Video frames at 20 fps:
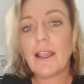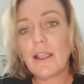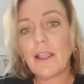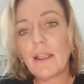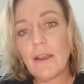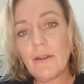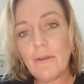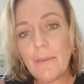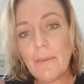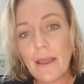
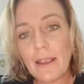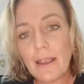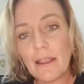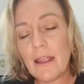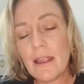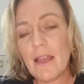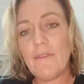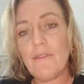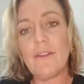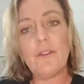Go back and
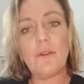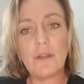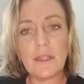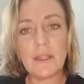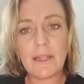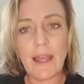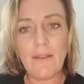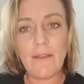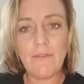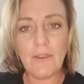have a look at
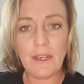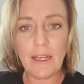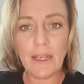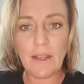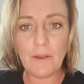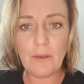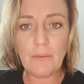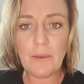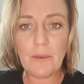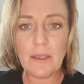that
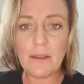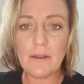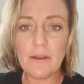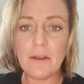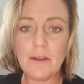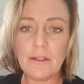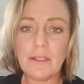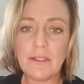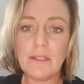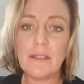video
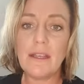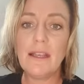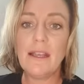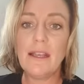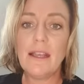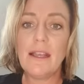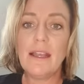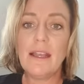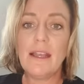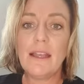because
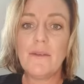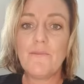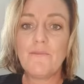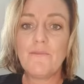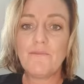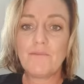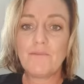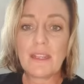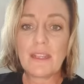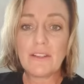
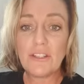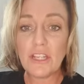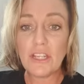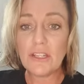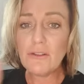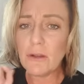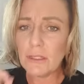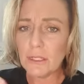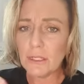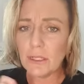she
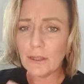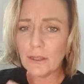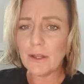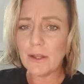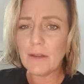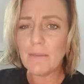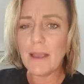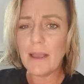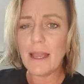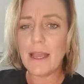talks a lot
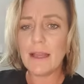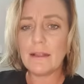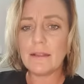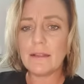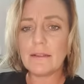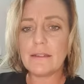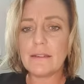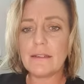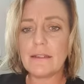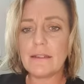
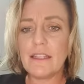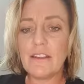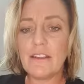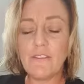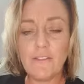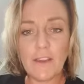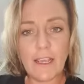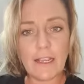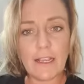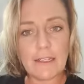about the
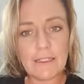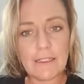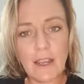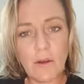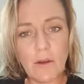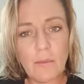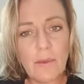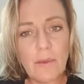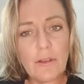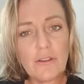effects
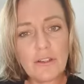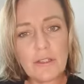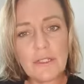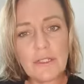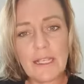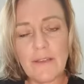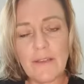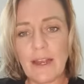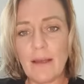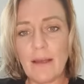our emotions
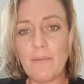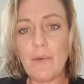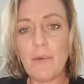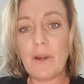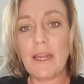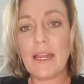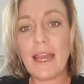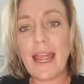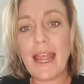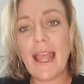have in our
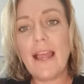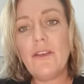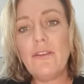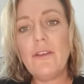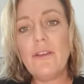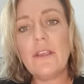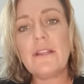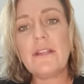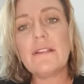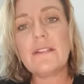body and how
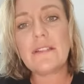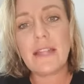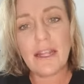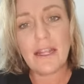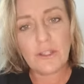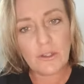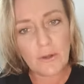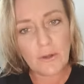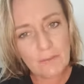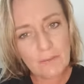you can
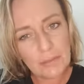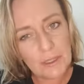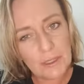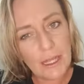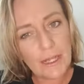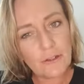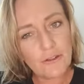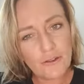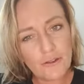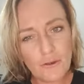start to
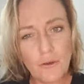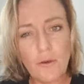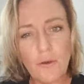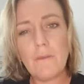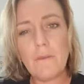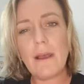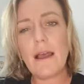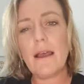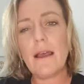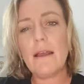unplug
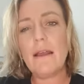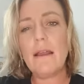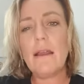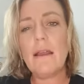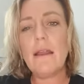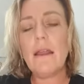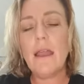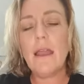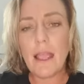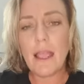trauma
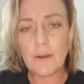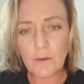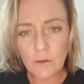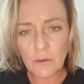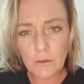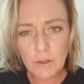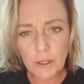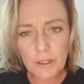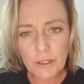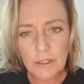and
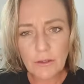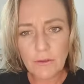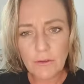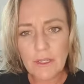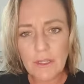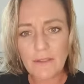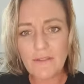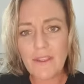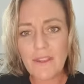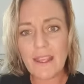all those sorts
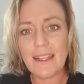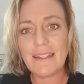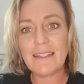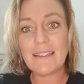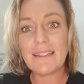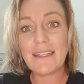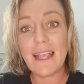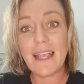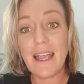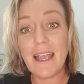of things
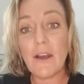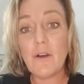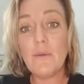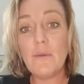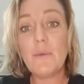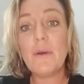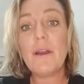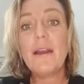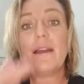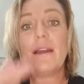to
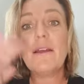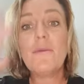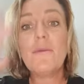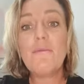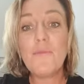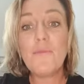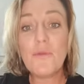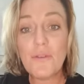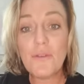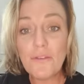help
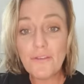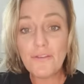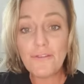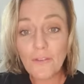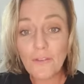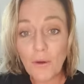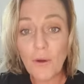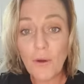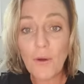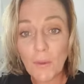Move
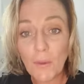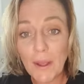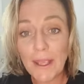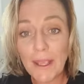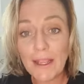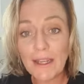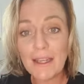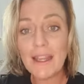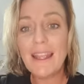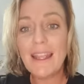
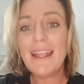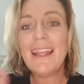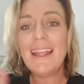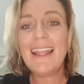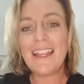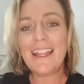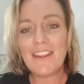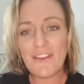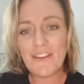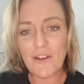forward
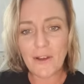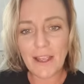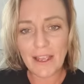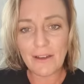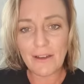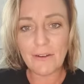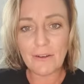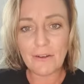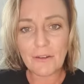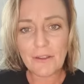in your
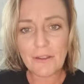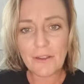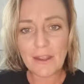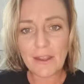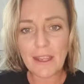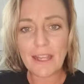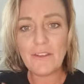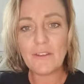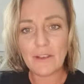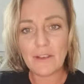health,
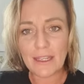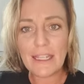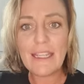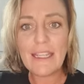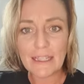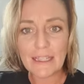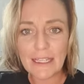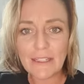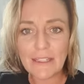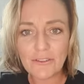in your
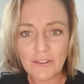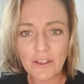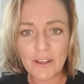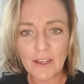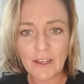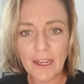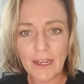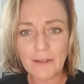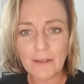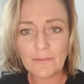healing
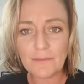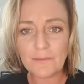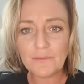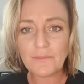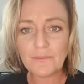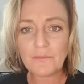journey.